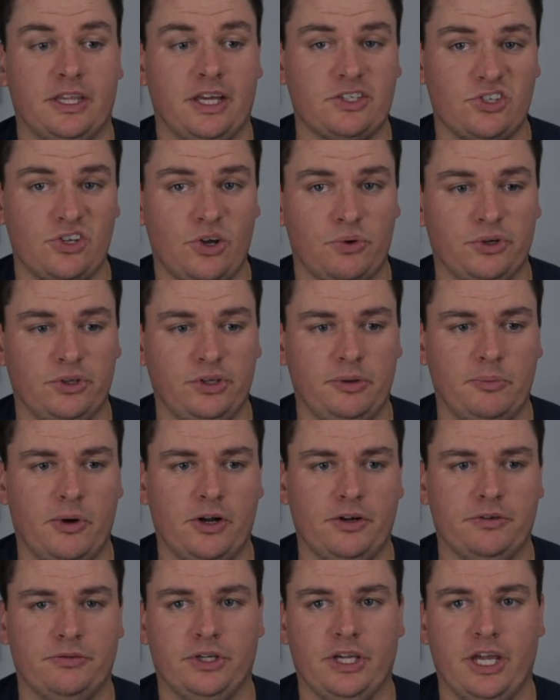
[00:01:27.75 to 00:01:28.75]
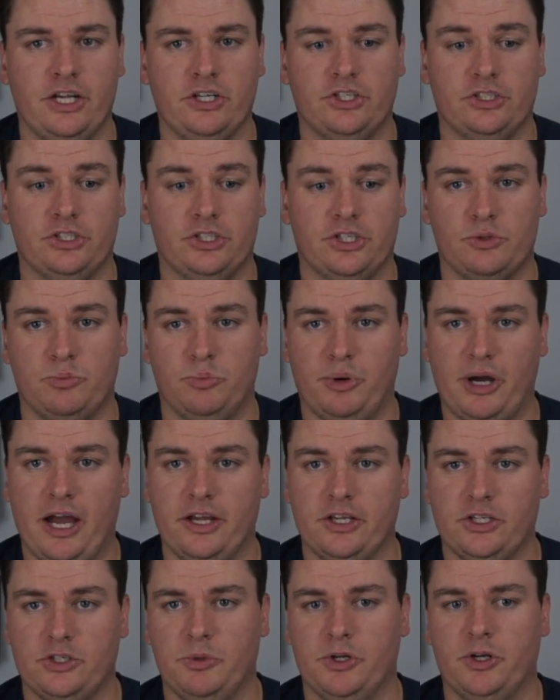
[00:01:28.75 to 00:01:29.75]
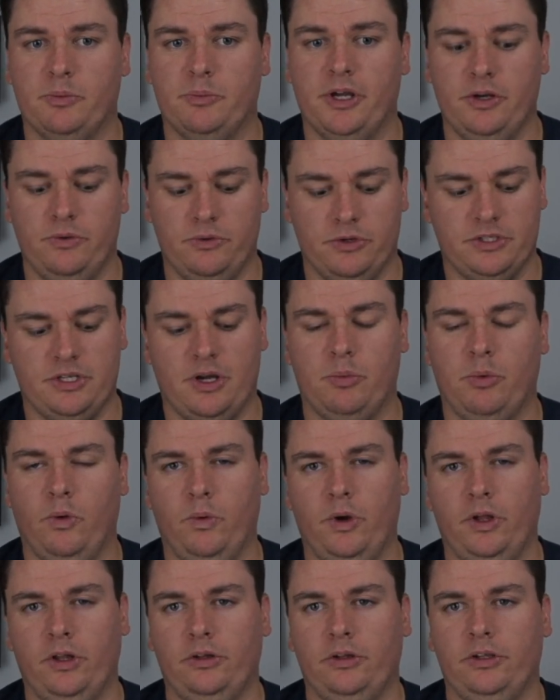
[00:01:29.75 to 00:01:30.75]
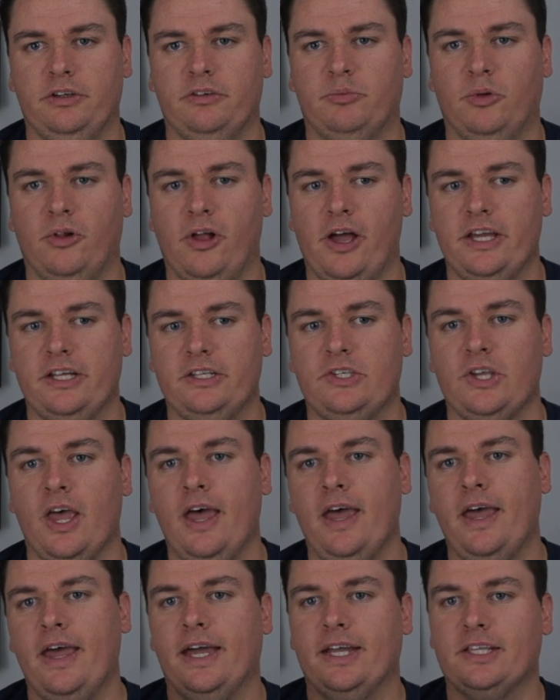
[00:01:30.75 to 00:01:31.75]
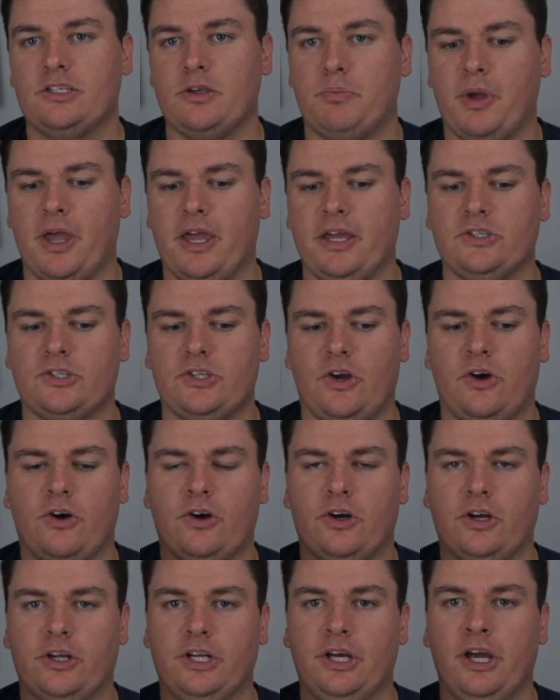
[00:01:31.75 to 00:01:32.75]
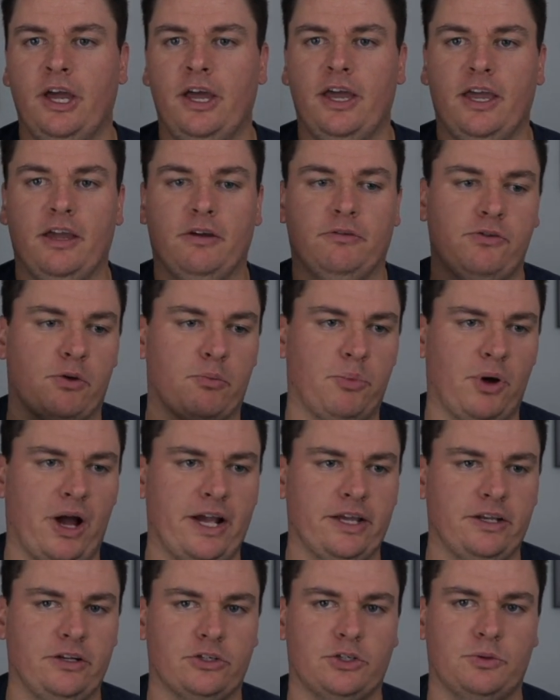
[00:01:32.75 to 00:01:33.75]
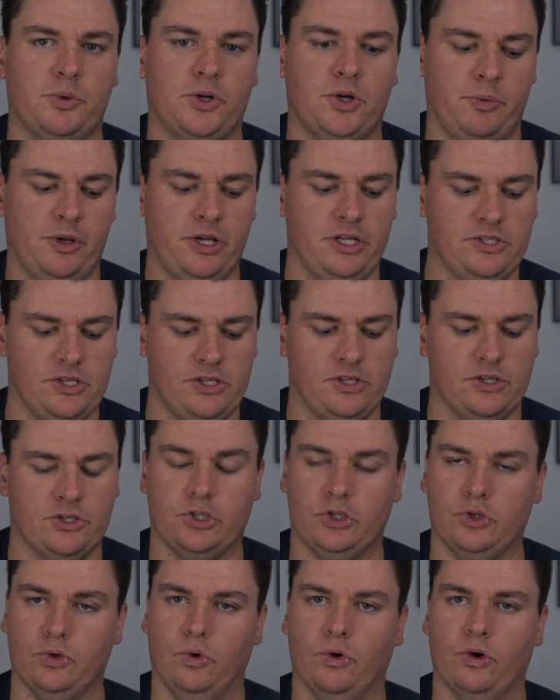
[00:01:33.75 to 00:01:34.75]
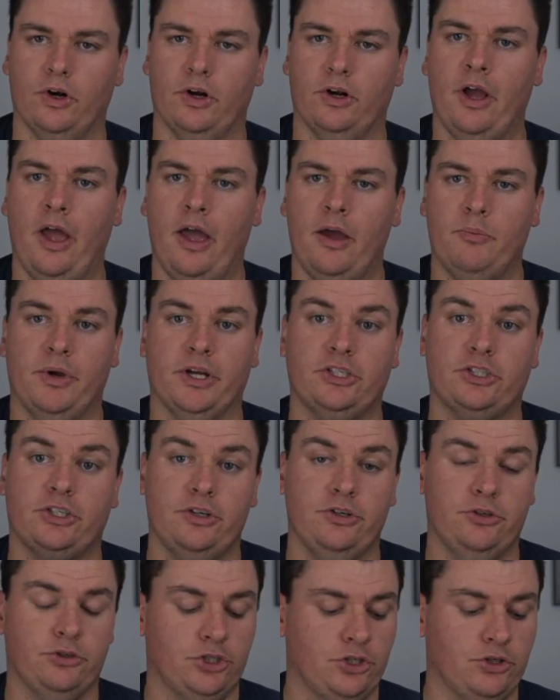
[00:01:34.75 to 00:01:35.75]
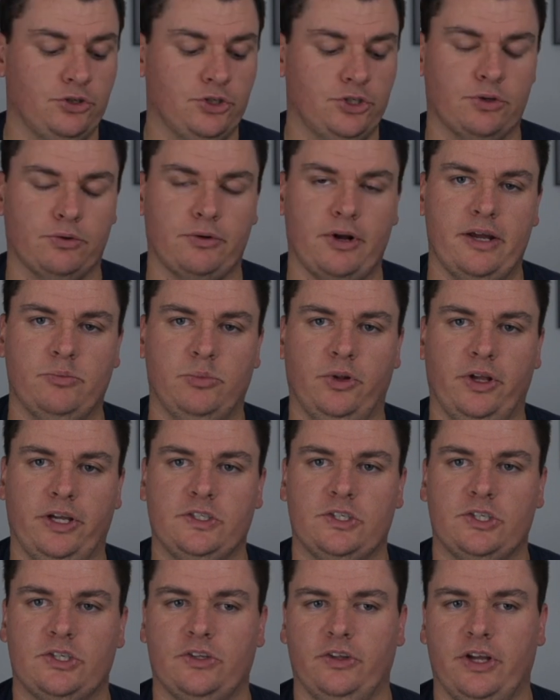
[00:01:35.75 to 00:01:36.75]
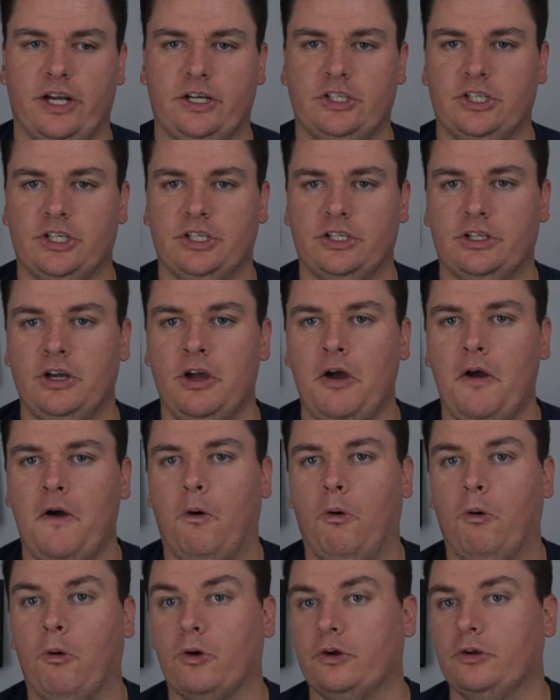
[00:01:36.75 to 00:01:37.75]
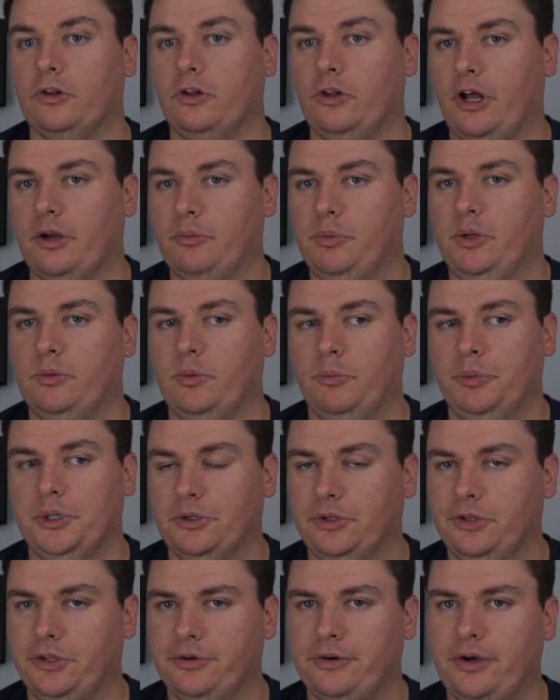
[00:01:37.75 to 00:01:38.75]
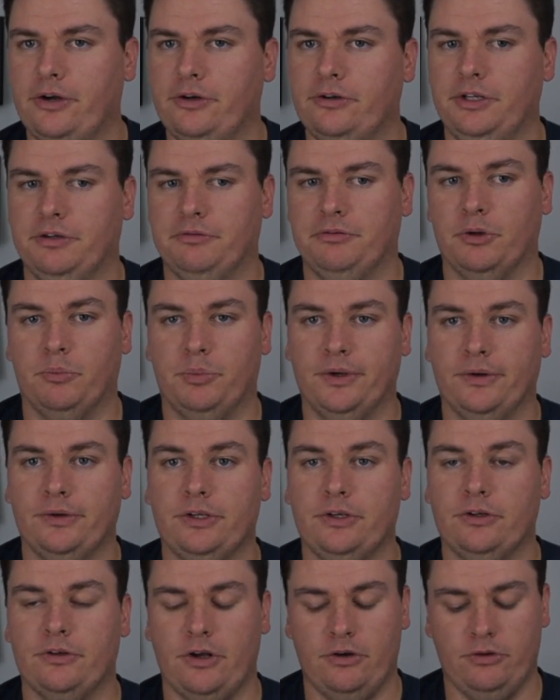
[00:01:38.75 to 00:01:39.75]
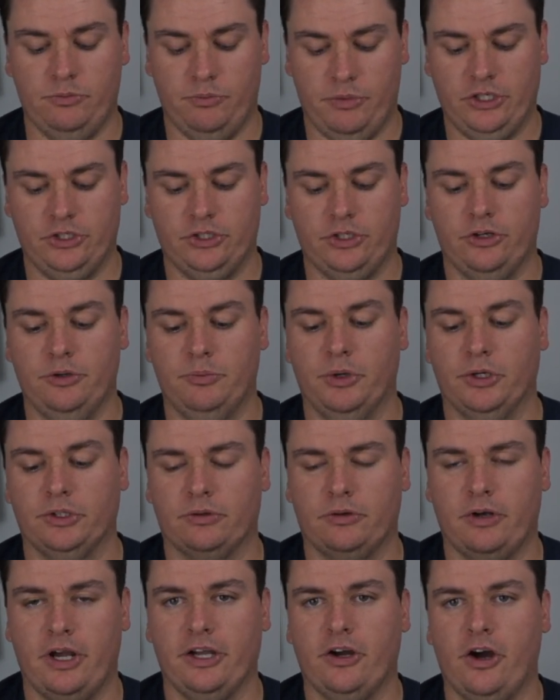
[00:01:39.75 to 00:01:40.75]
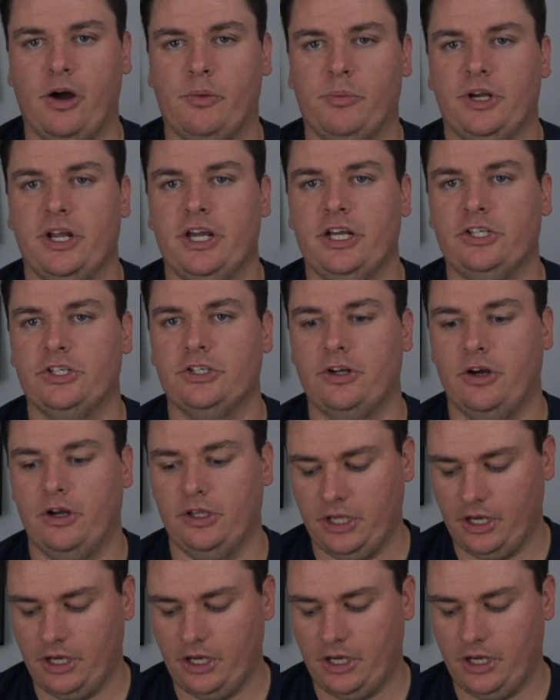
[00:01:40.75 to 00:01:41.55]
that's not really a modification, just buy a spinnerbait with double willow leaf blades. It depends on if you're buying your spinnerbaits in the store, make sure you choose the right blade selection, or a lot of people build their own. If you're building your own, make sure you put the right combination on